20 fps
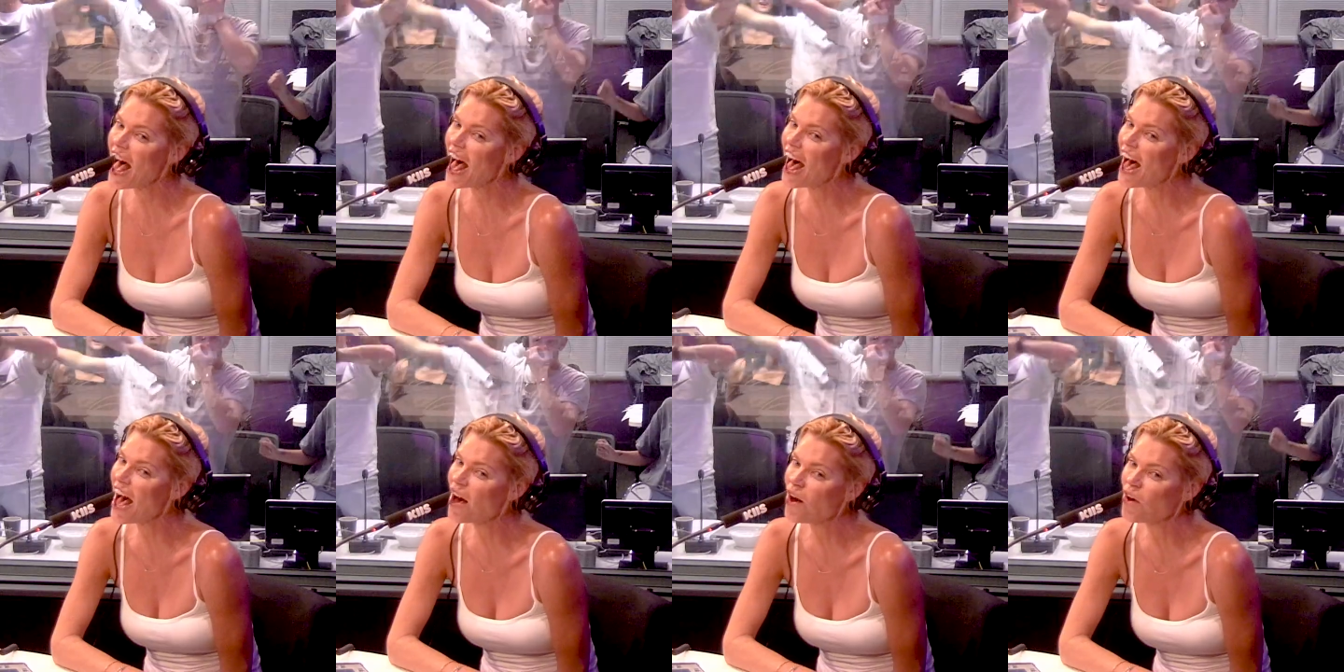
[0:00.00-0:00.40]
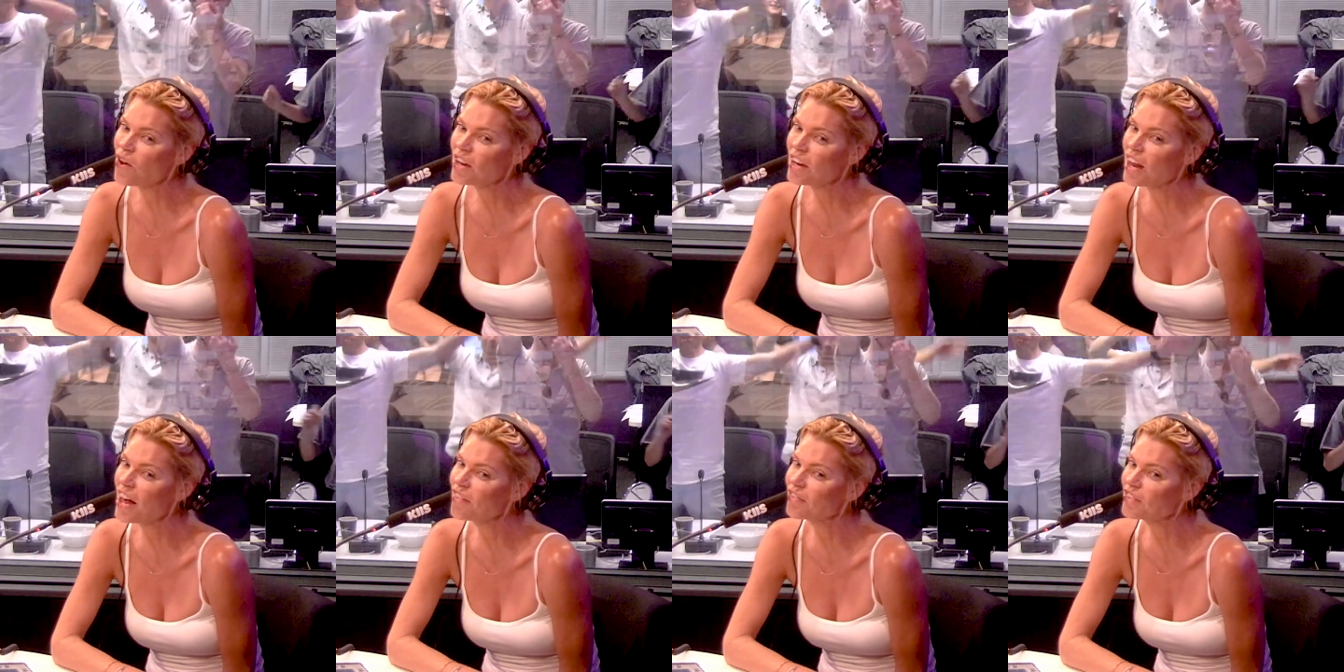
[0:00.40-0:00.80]
I'll
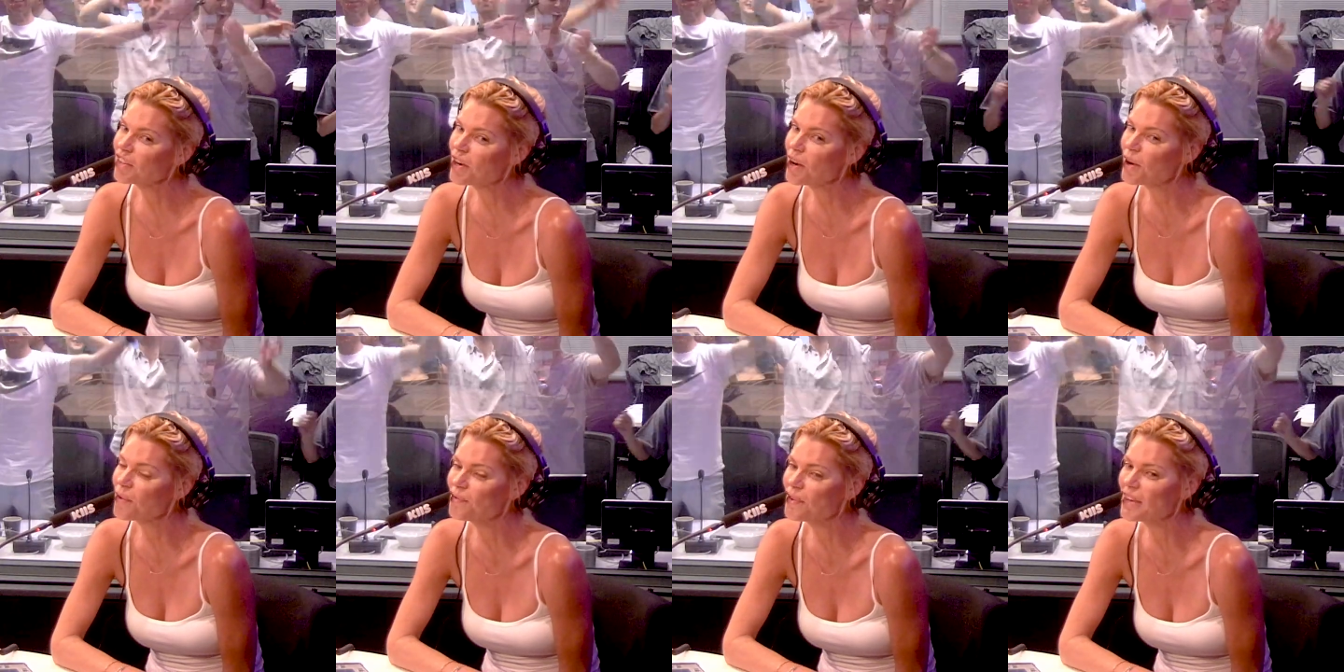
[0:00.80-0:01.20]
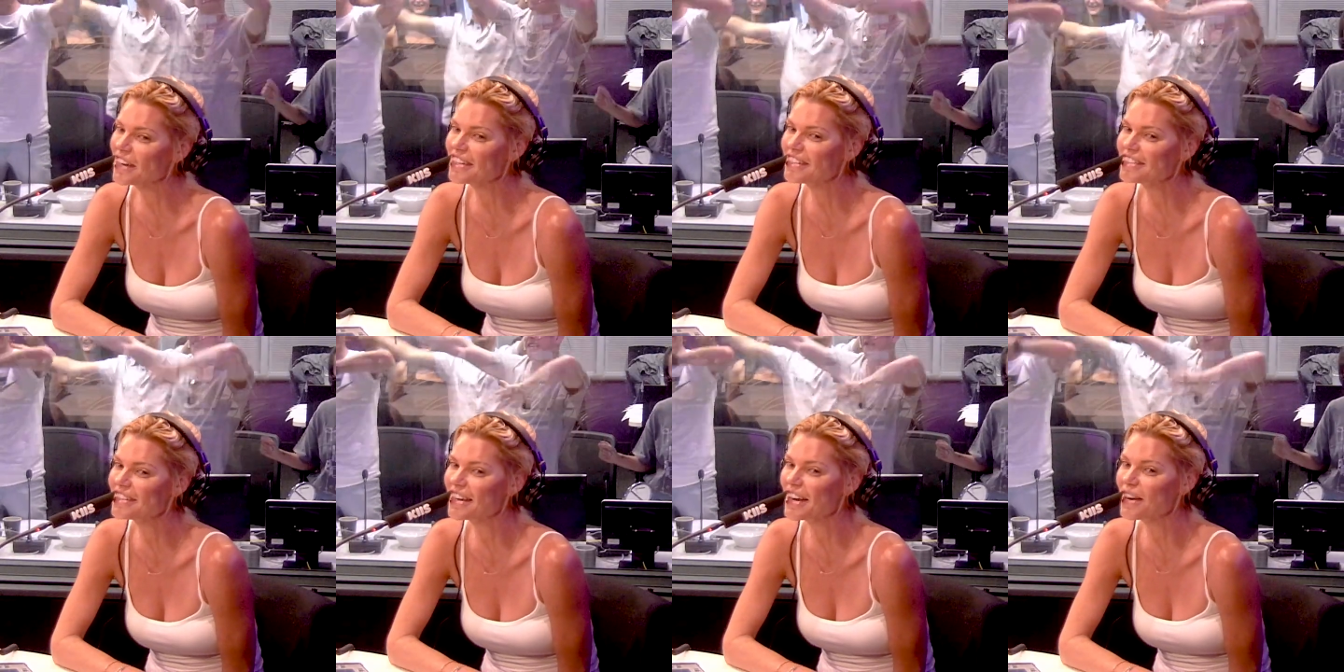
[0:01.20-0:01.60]

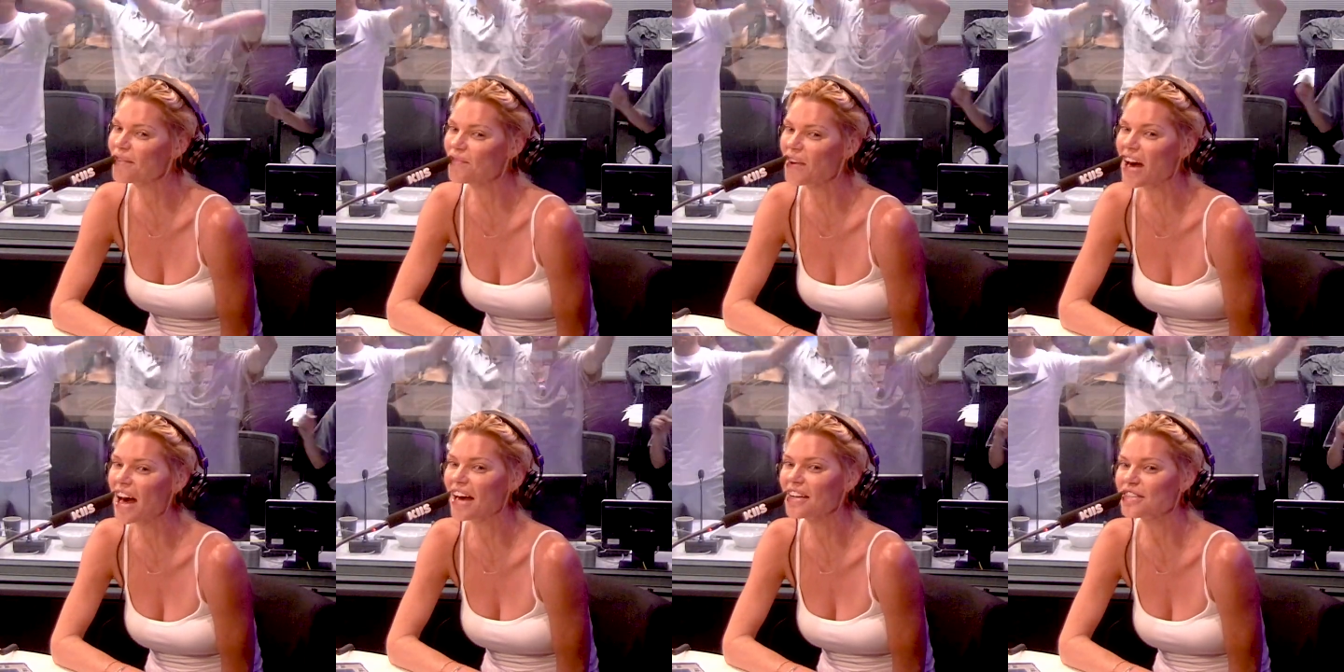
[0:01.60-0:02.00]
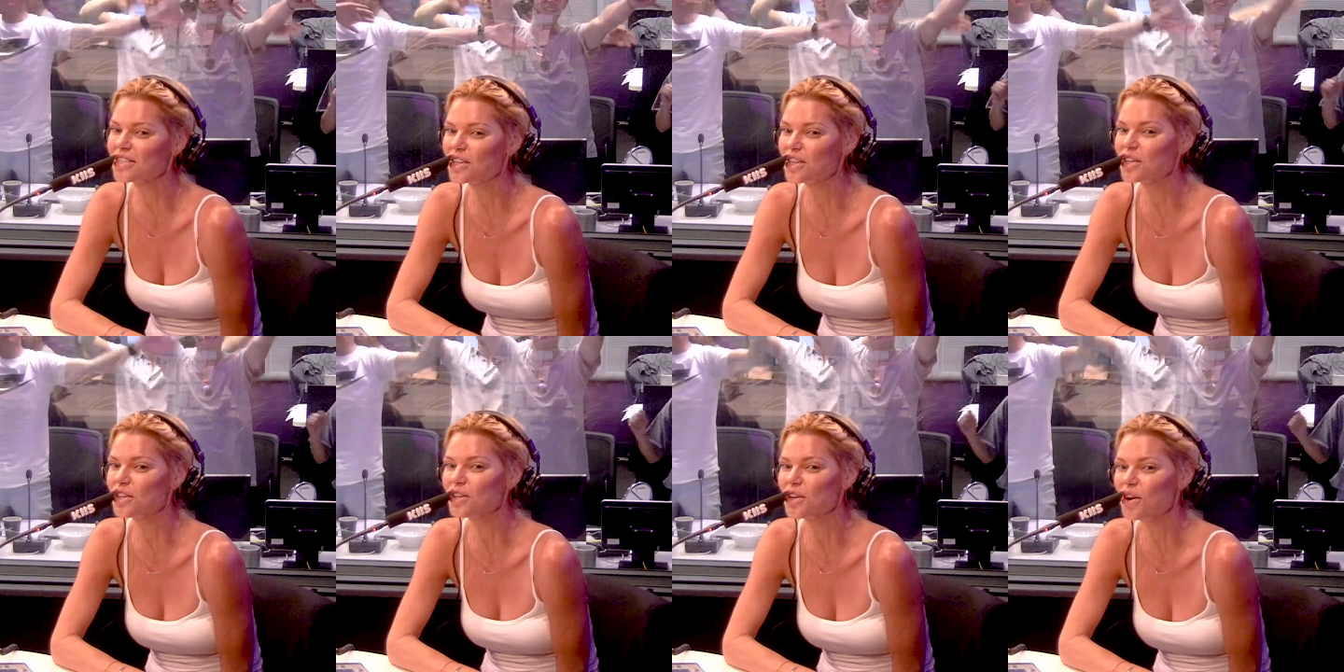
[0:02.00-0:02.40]
deep as
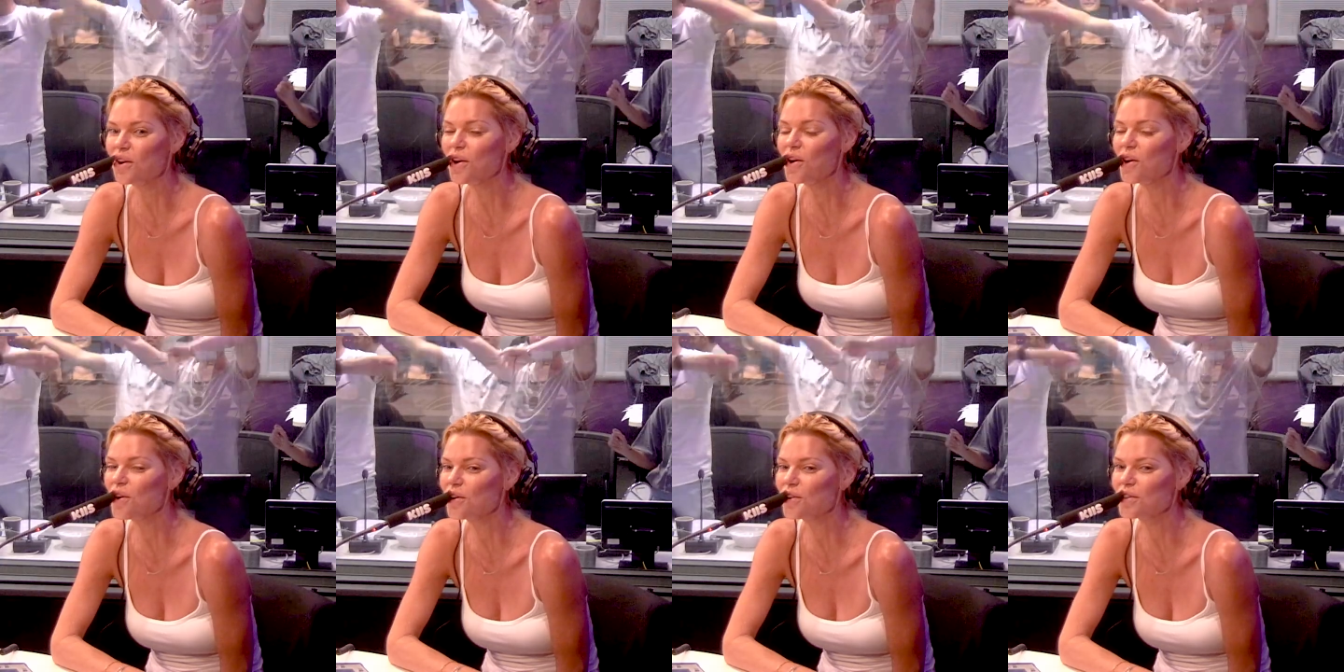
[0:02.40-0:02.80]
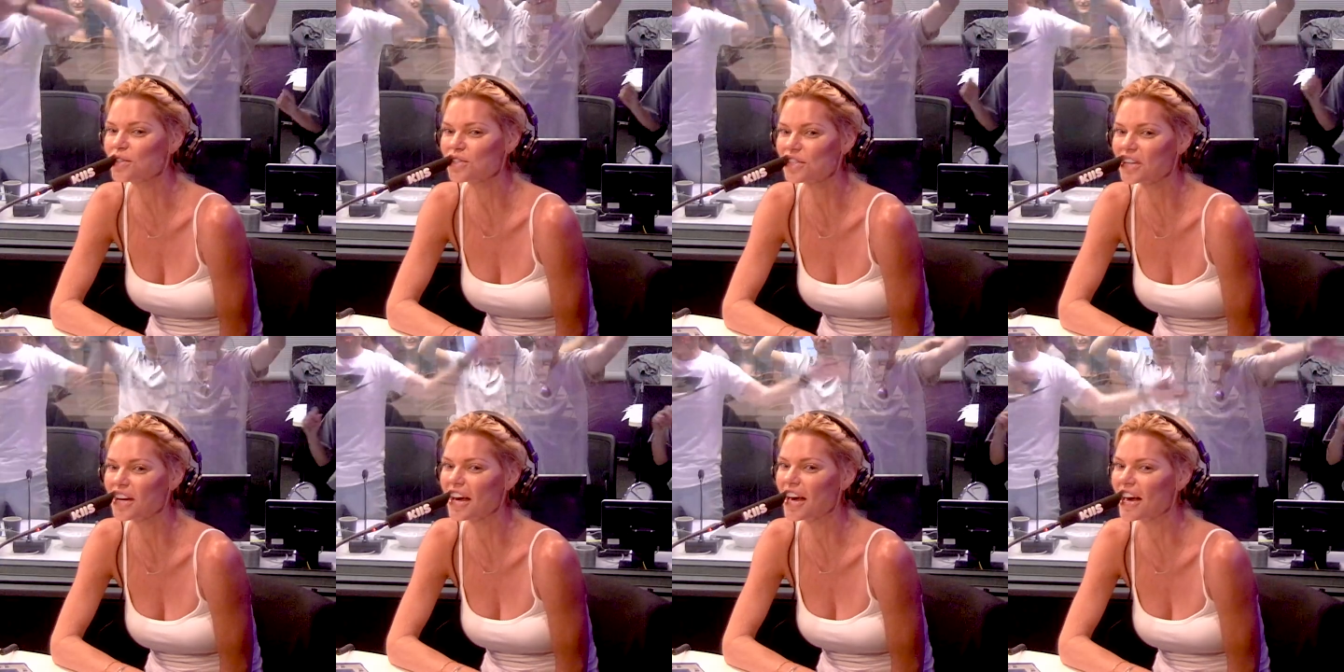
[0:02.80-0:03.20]
the
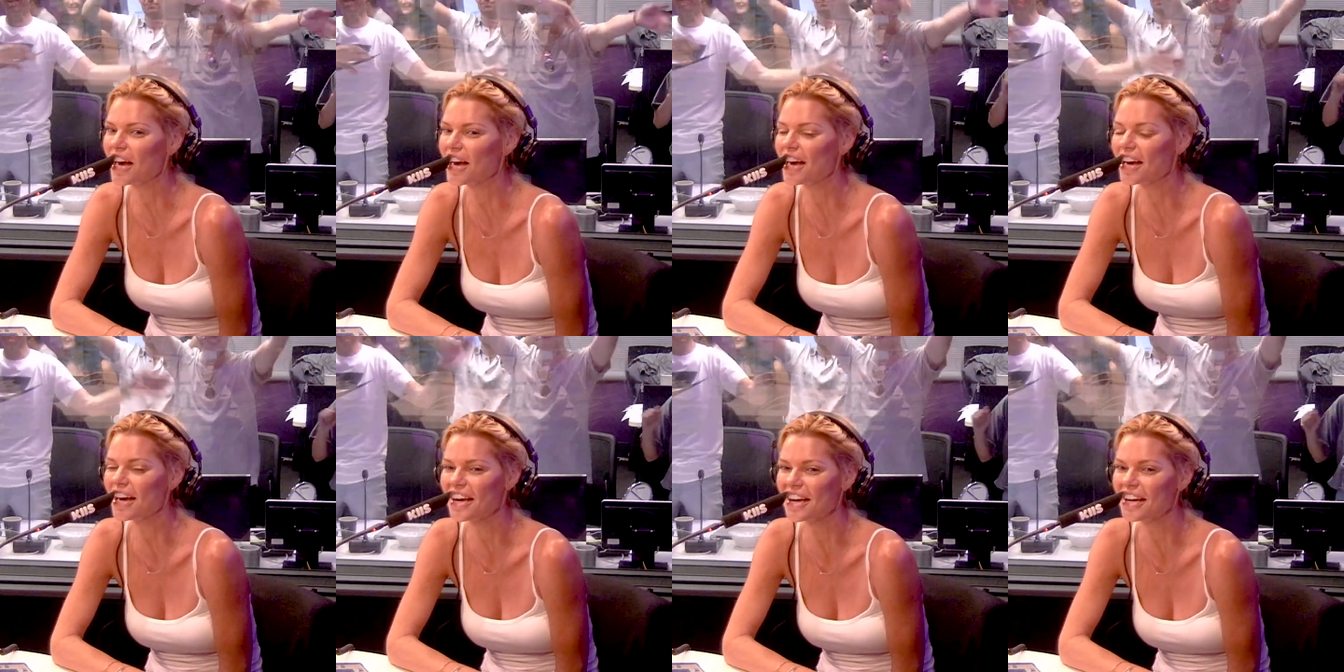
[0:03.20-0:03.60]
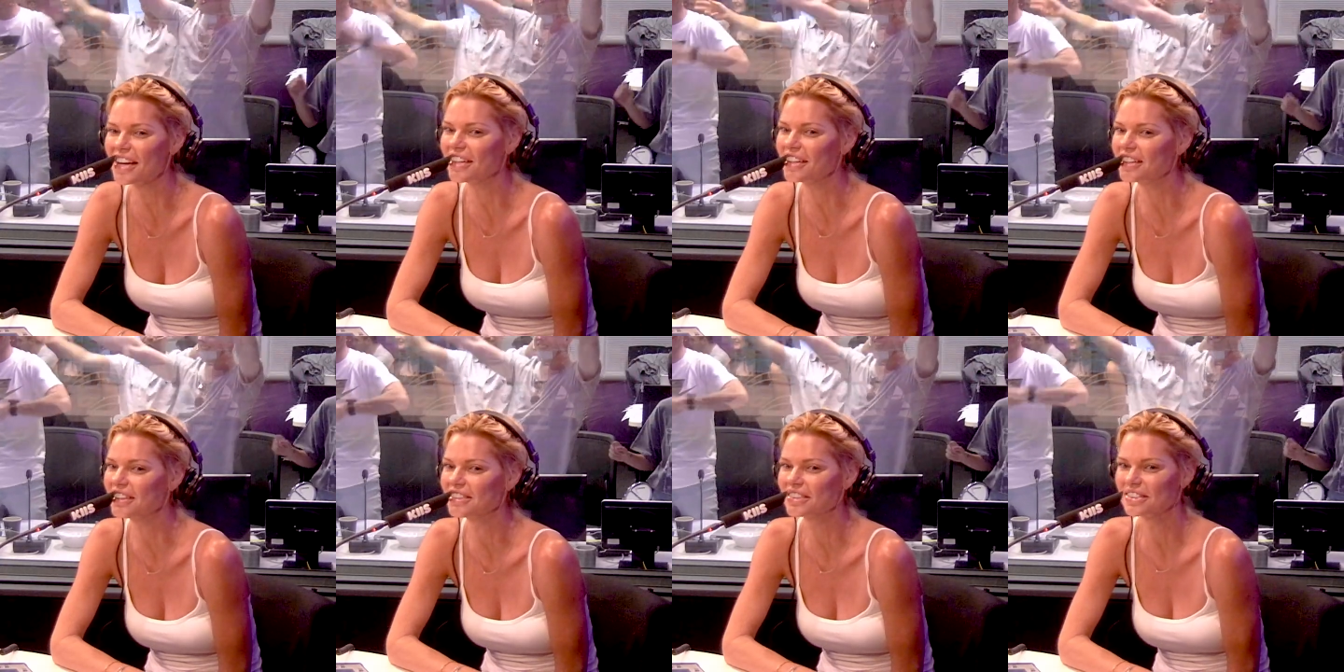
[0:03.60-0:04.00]

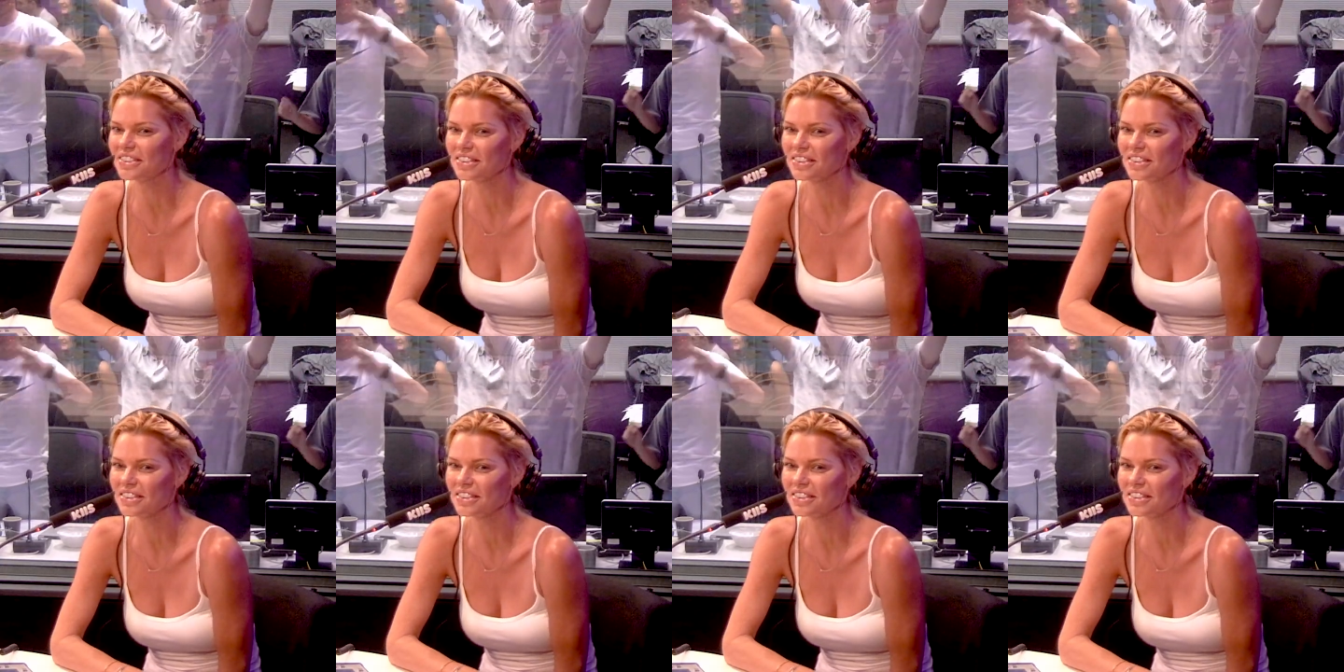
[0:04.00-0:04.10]
ocean.